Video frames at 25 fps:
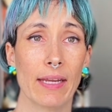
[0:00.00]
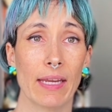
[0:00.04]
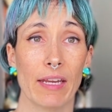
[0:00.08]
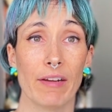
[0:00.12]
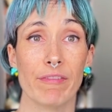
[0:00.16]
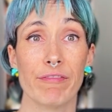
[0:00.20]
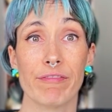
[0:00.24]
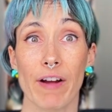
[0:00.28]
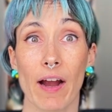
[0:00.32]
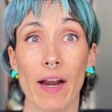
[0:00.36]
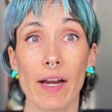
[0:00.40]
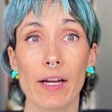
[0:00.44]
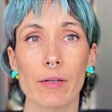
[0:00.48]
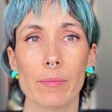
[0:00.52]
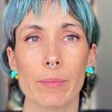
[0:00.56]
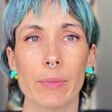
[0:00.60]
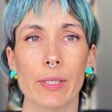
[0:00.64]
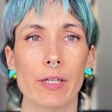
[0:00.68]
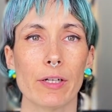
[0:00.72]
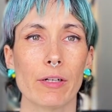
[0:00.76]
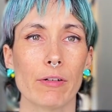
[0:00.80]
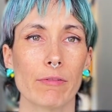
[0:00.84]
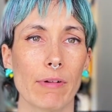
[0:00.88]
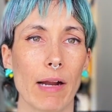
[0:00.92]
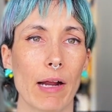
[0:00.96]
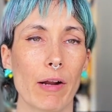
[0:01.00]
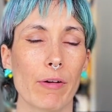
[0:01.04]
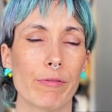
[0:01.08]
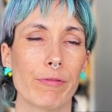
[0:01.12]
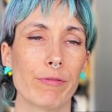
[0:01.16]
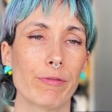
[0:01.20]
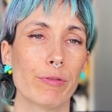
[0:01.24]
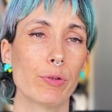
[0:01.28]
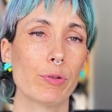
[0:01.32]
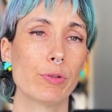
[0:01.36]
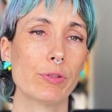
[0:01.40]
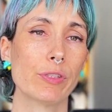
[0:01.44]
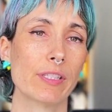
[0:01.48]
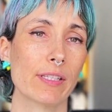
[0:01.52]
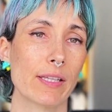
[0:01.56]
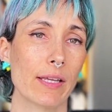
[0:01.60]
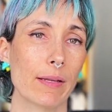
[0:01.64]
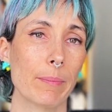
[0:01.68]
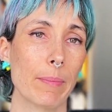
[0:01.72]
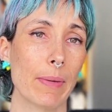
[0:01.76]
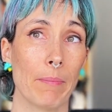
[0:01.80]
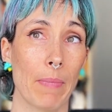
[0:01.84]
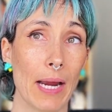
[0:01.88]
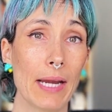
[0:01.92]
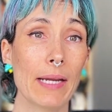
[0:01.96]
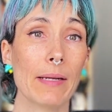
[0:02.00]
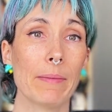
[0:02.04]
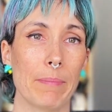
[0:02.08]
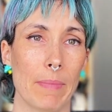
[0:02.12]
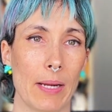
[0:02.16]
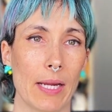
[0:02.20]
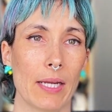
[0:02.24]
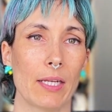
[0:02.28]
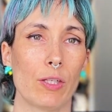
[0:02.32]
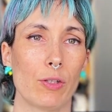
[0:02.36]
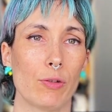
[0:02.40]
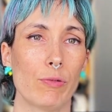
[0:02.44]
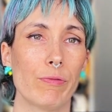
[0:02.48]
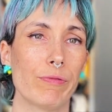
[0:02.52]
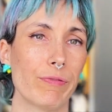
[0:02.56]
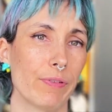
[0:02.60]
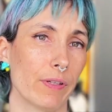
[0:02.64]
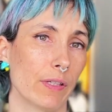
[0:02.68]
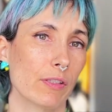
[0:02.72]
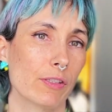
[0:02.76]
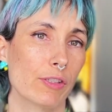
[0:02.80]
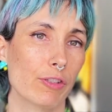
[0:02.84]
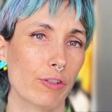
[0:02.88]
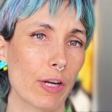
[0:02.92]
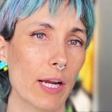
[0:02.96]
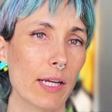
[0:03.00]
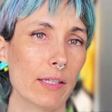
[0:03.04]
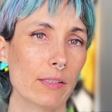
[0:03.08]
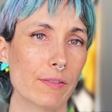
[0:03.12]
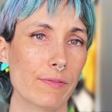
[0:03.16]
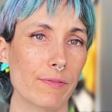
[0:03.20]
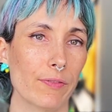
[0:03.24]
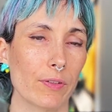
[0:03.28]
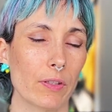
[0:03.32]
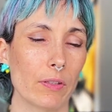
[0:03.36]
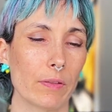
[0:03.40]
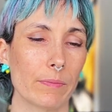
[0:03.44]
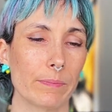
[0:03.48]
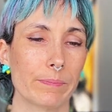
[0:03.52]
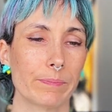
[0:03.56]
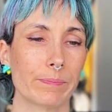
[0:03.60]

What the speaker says: environment around foods that might make you feel stressful.